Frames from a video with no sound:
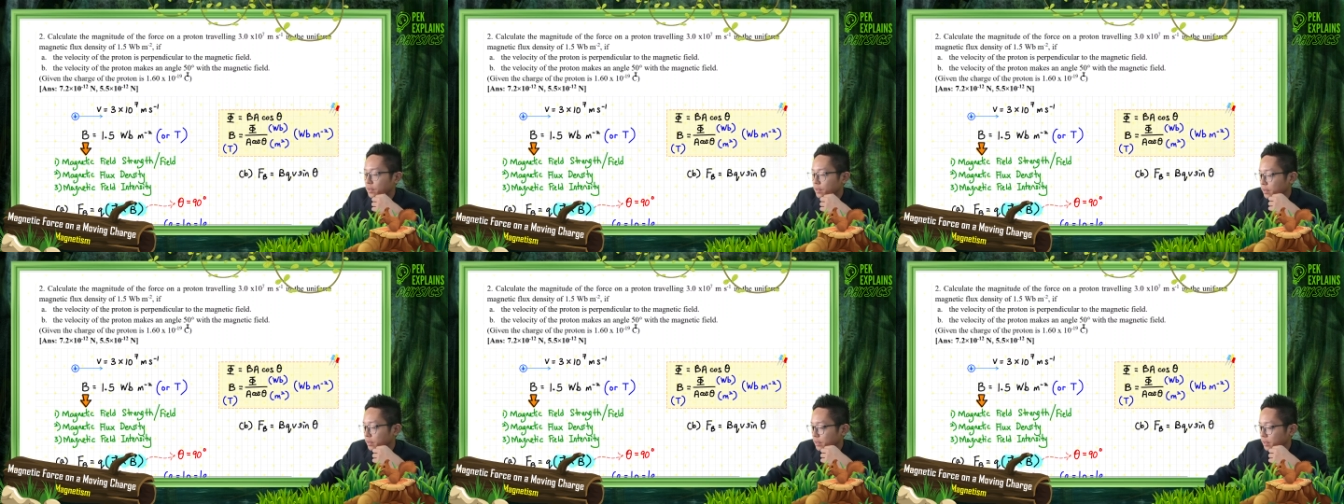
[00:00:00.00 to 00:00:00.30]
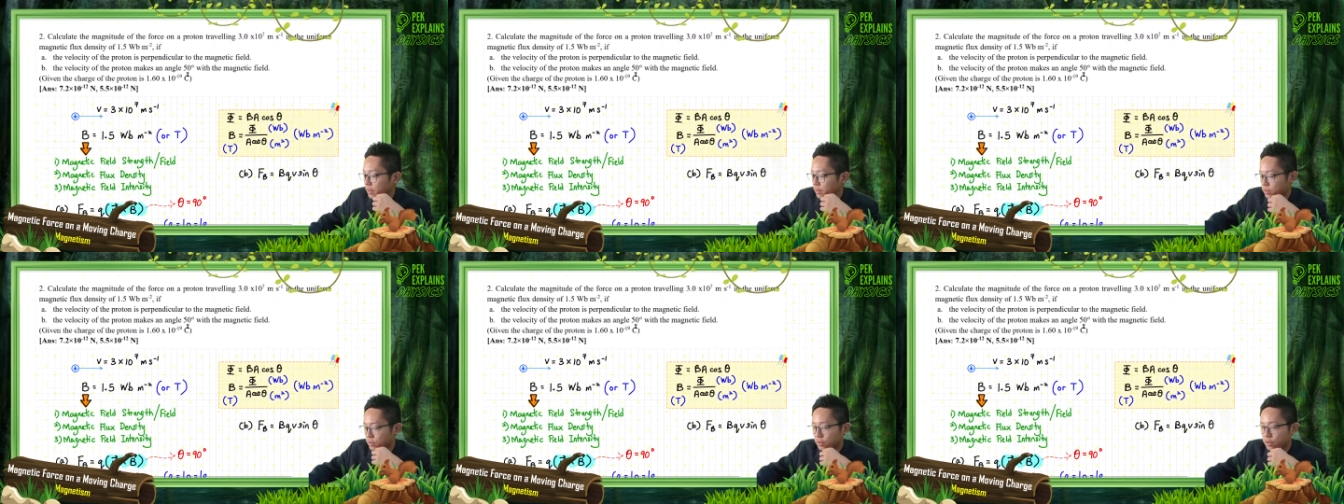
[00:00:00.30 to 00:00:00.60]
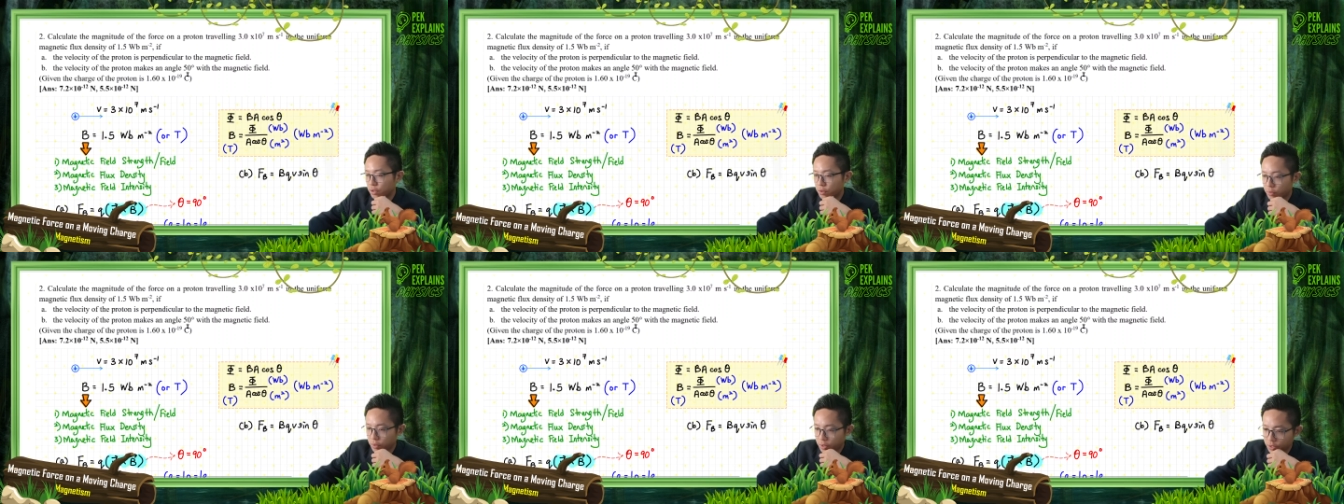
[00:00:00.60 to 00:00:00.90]
Okay, so
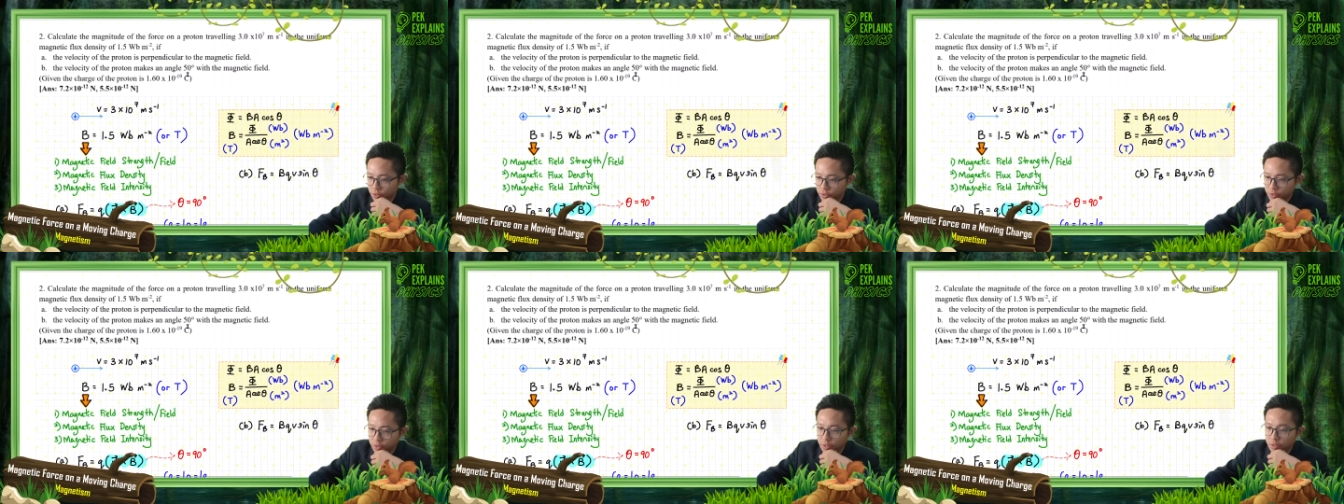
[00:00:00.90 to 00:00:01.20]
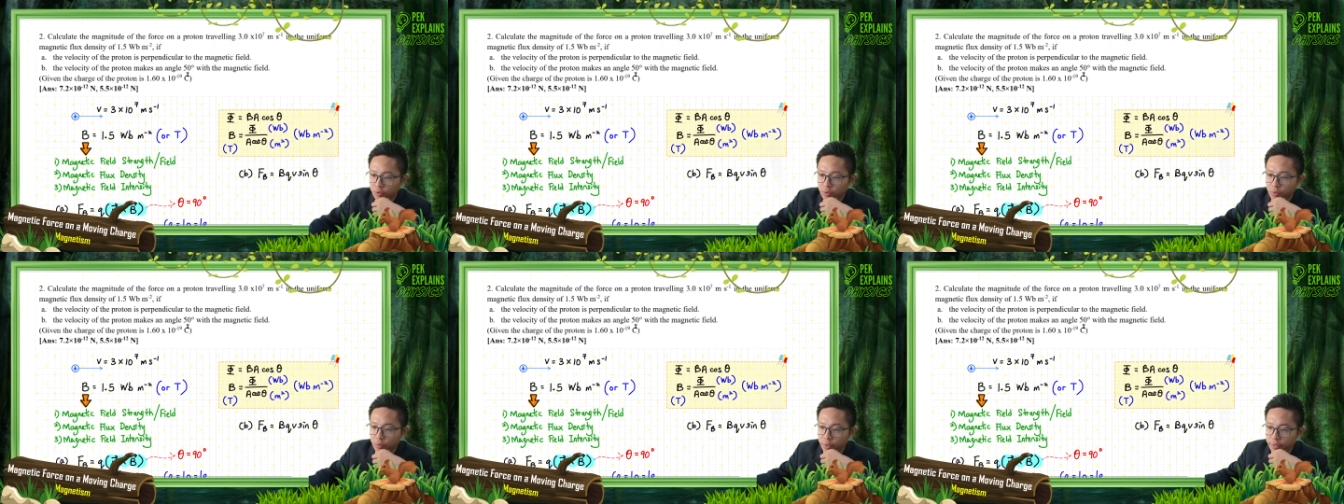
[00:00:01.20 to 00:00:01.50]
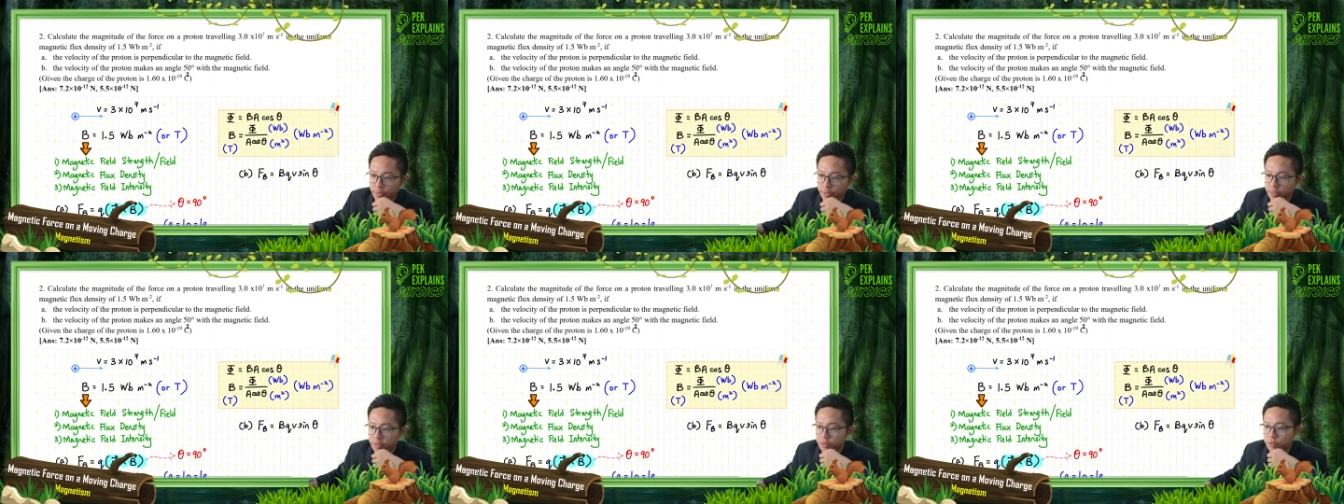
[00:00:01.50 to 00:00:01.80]
the question
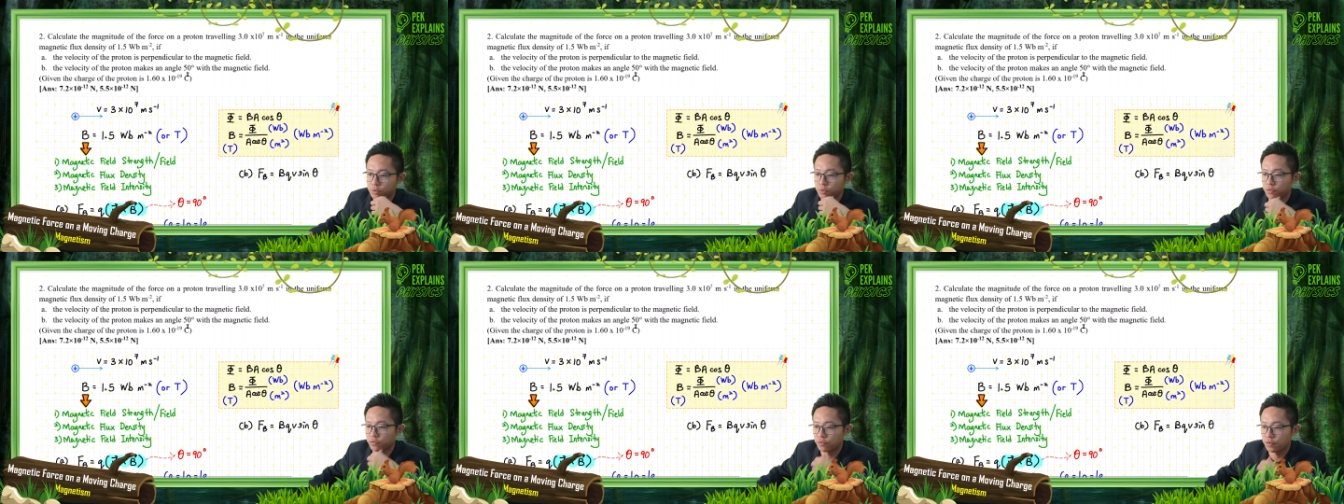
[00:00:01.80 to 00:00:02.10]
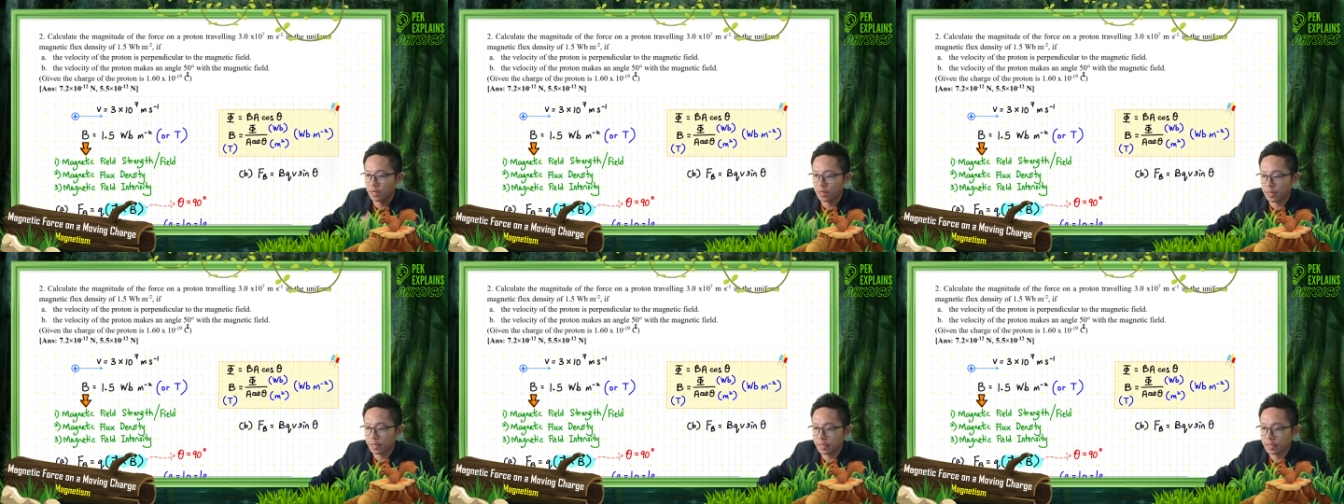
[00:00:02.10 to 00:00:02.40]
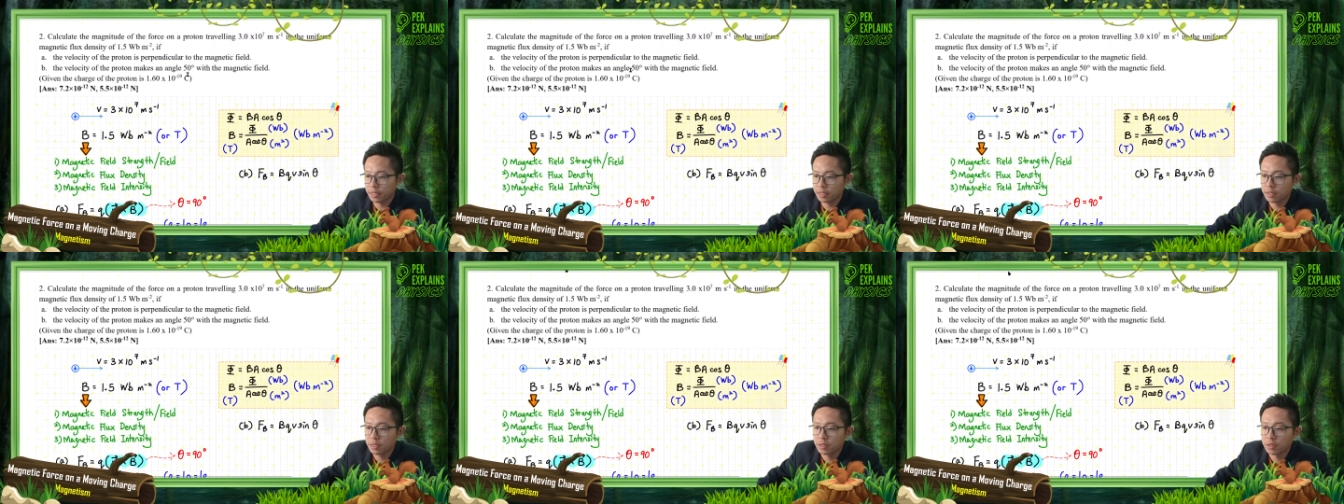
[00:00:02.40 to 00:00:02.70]
requires us to
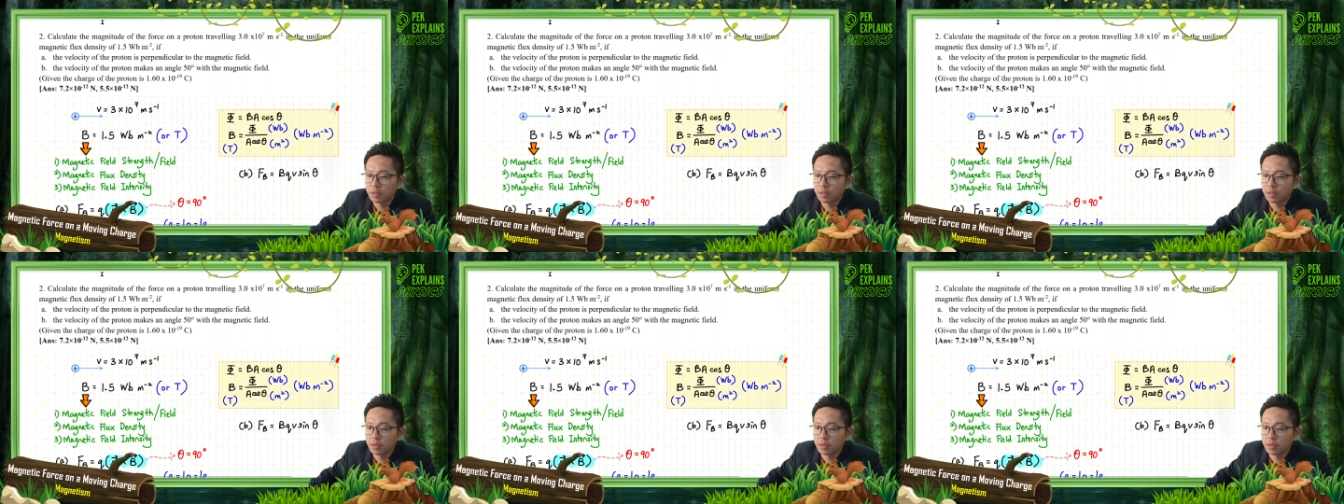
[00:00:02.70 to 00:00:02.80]
find